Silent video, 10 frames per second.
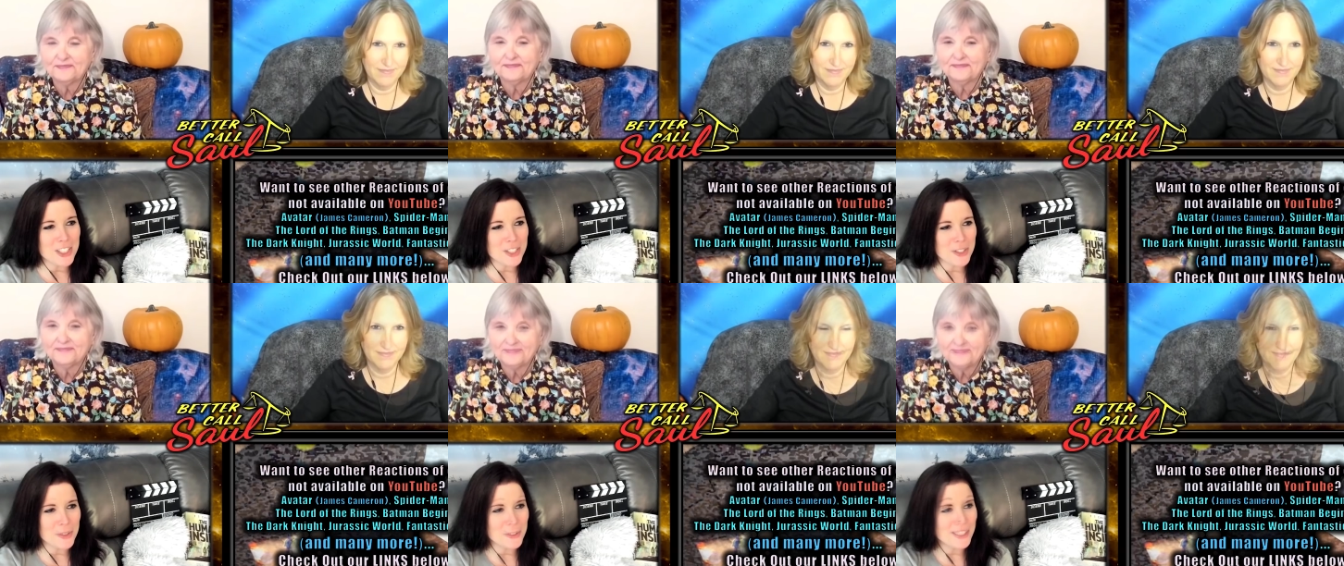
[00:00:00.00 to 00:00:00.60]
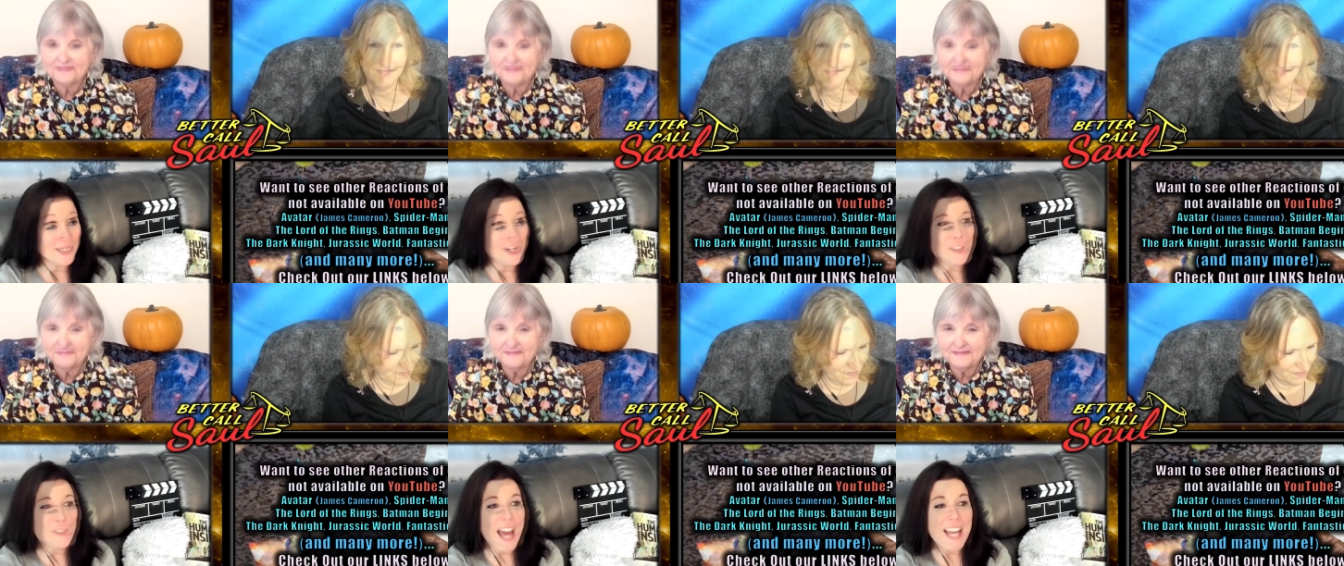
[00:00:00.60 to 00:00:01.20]
Speaker 1: you? And a
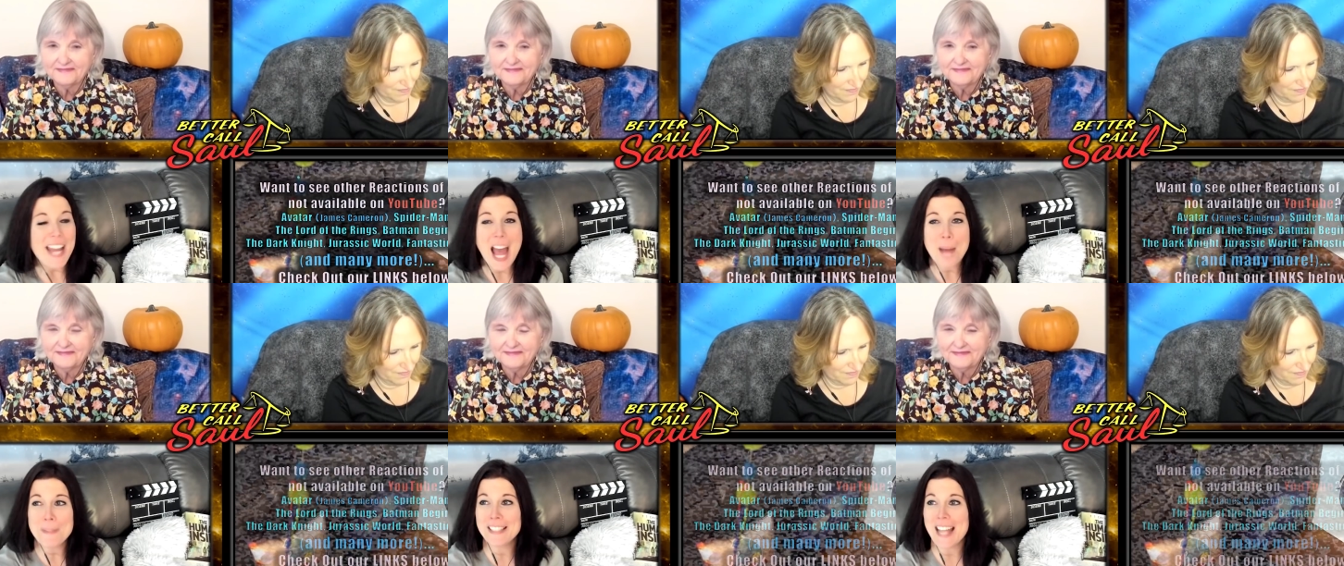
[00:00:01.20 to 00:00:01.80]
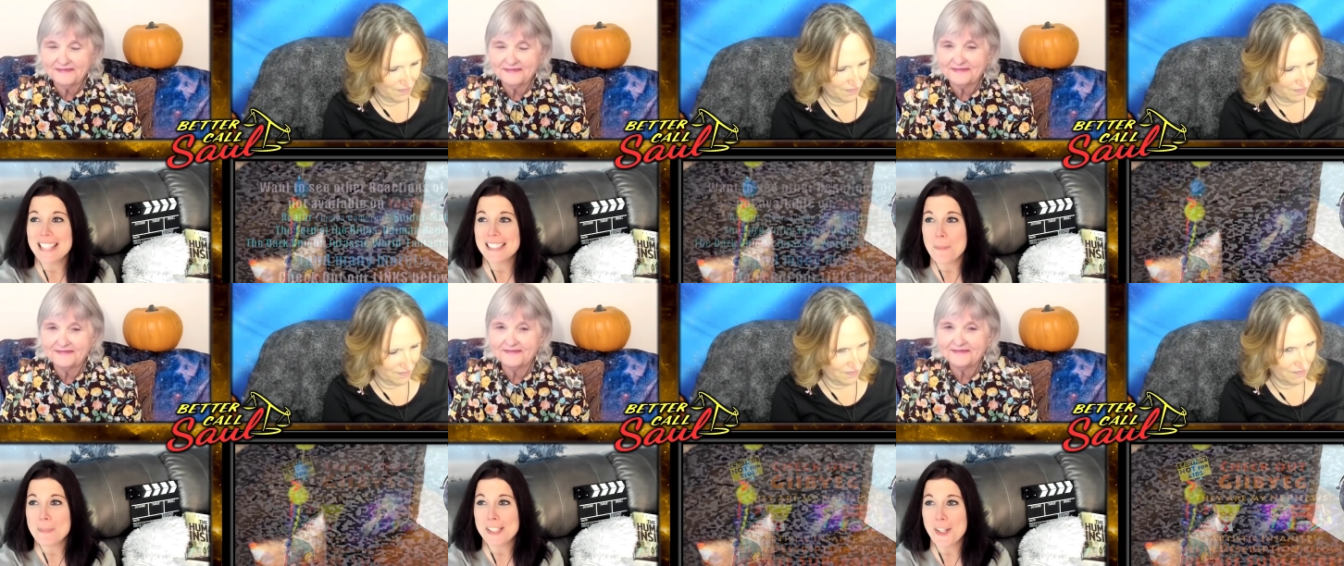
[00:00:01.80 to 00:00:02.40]
lot happened last
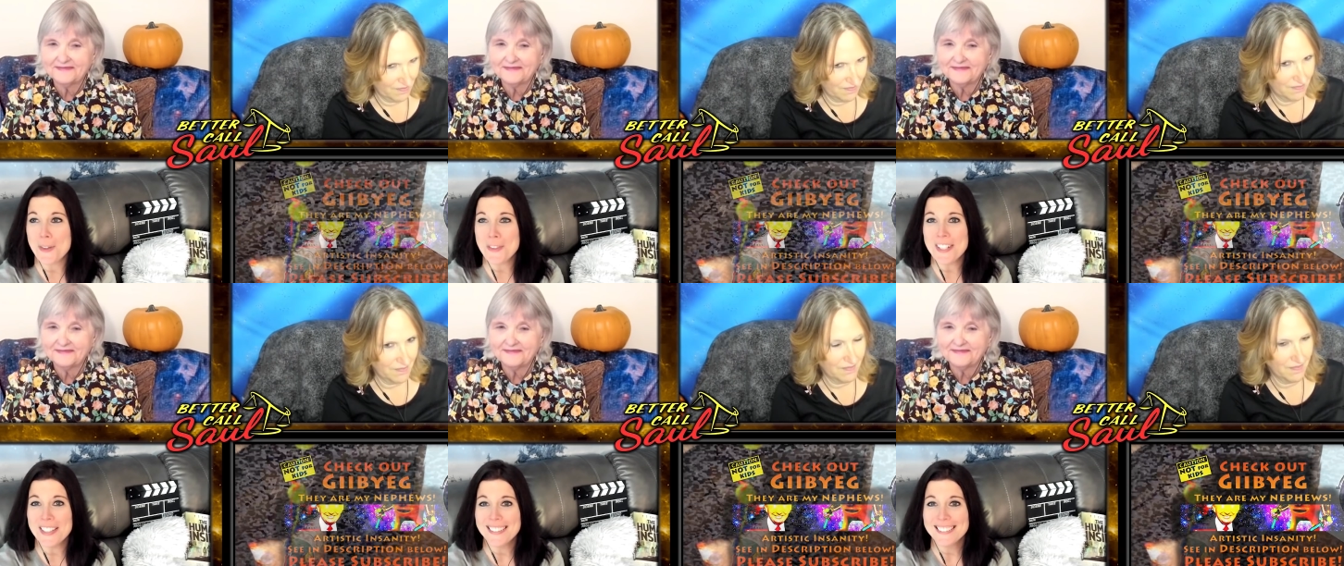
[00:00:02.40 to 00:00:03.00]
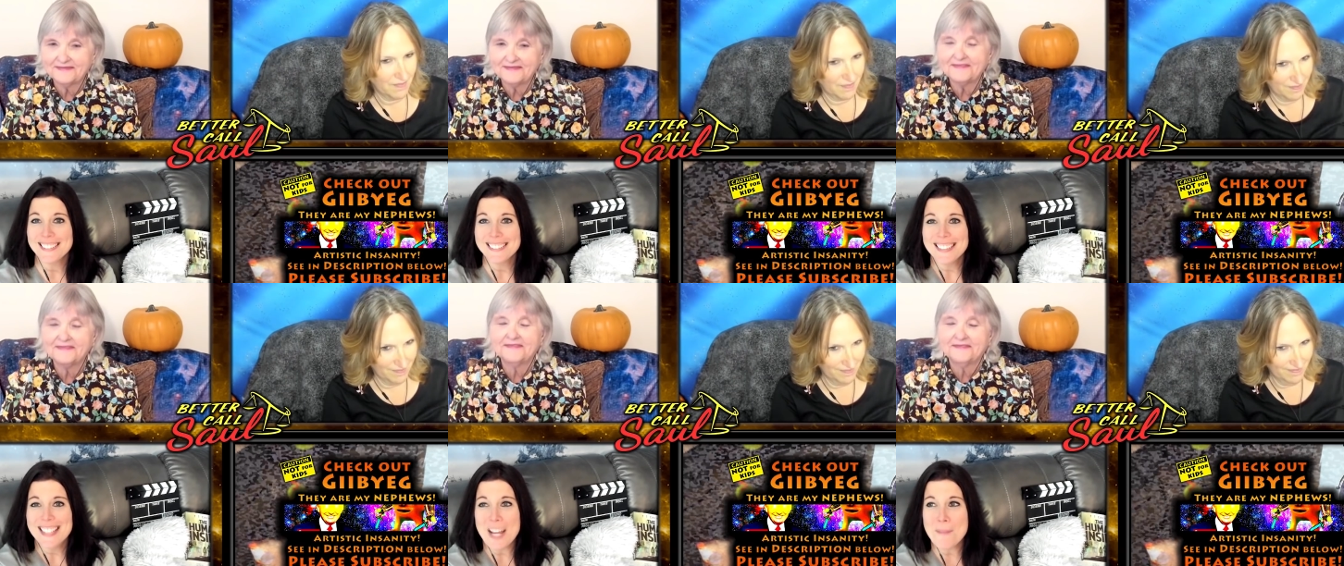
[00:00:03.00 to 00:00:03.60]
episode.
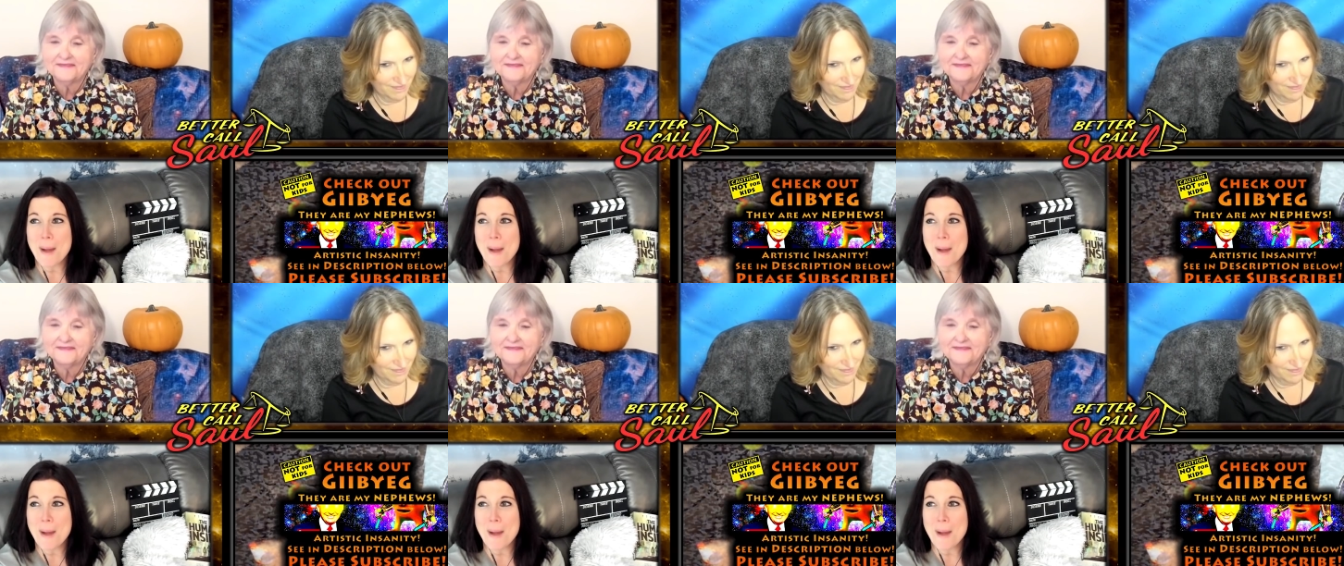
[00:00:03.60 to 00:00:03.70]
And